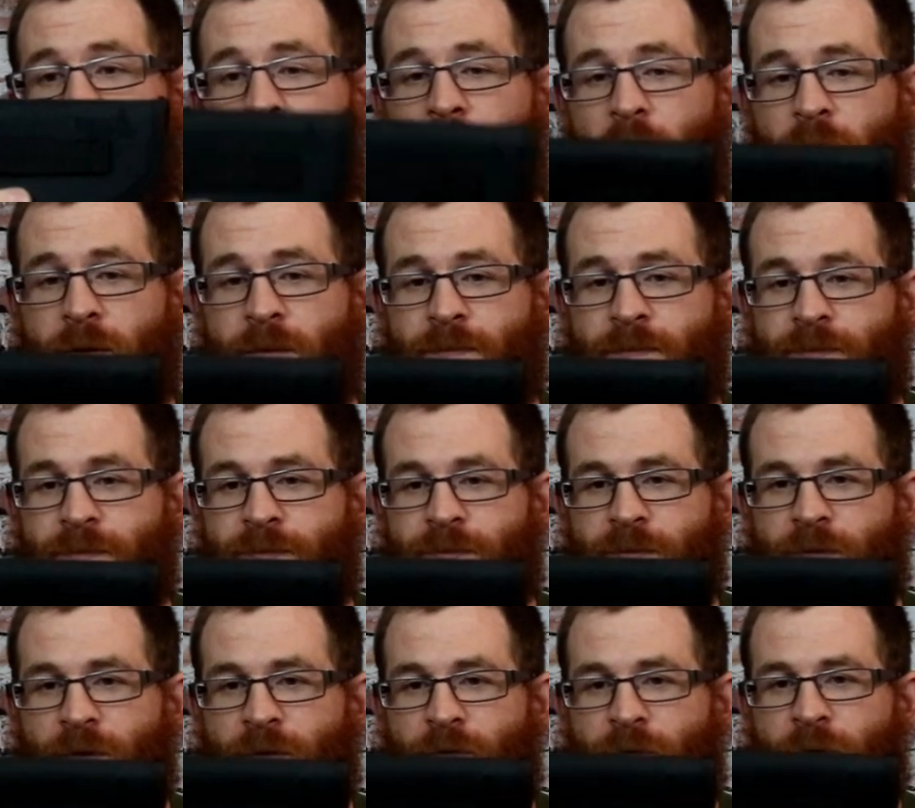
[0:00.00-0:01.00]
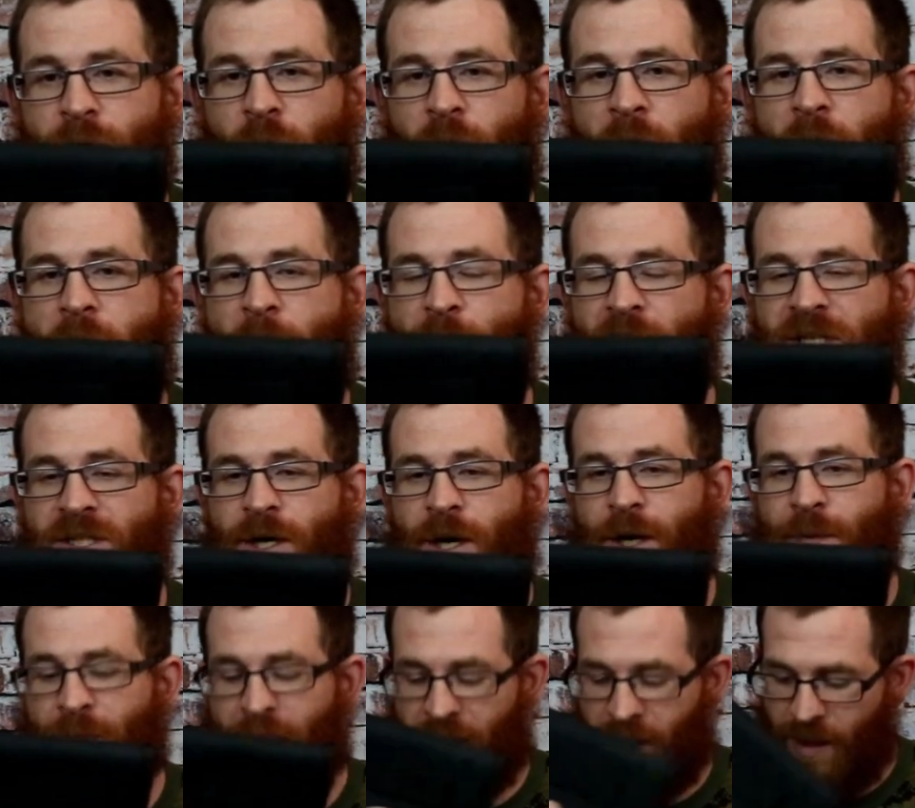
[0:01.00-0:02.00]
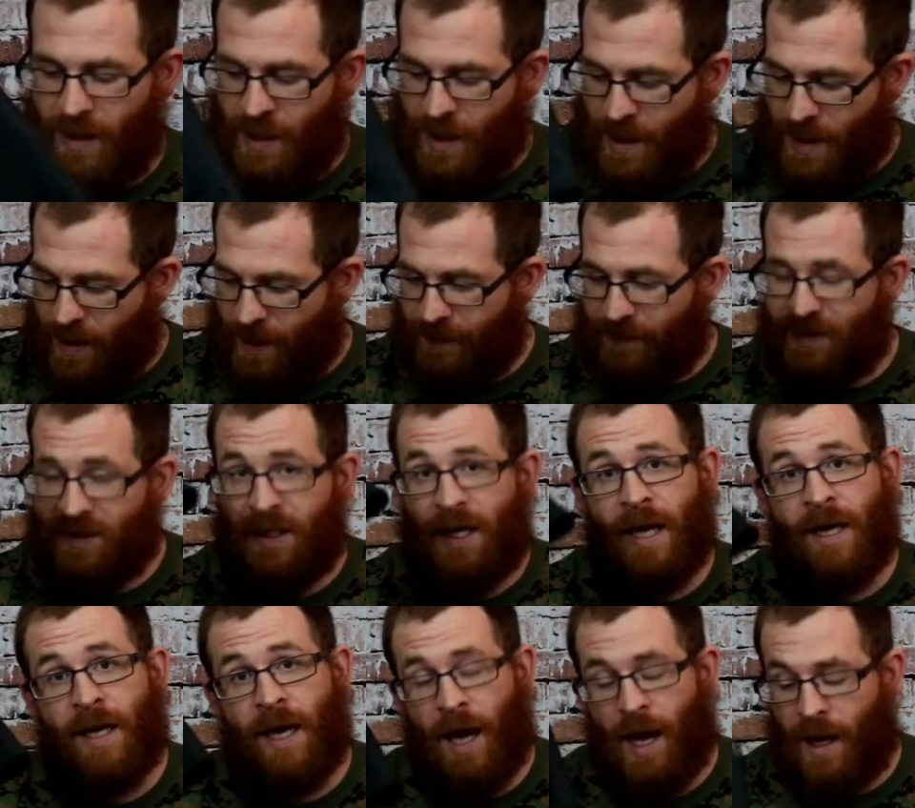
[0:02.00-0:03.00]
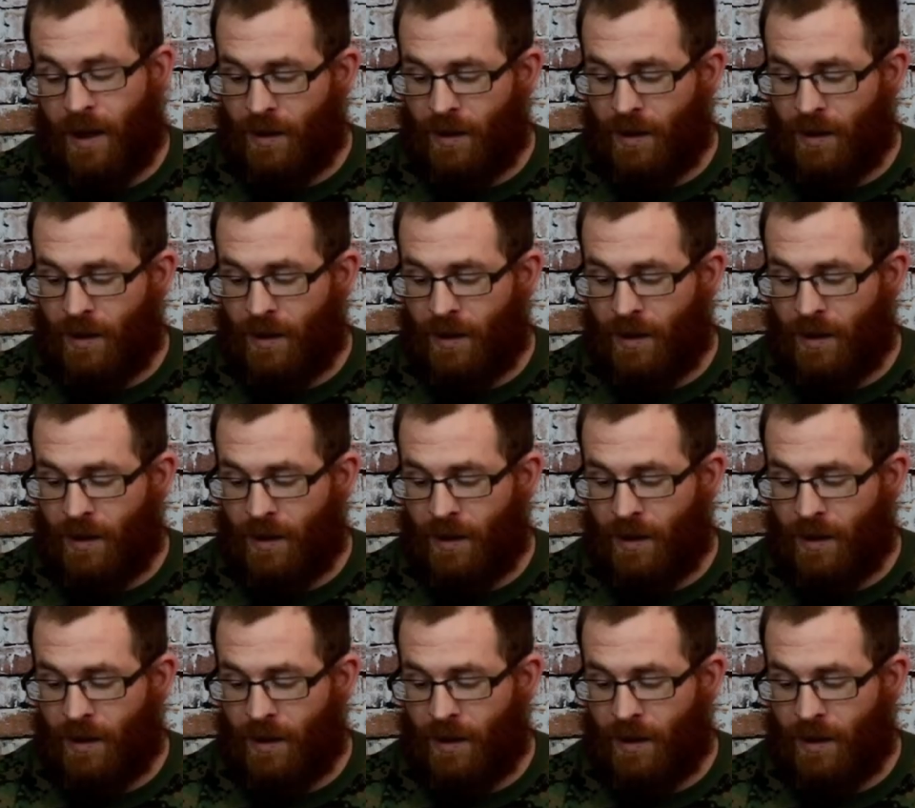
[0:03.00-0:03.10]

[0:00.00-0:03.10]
Bolt for MSRP of $10.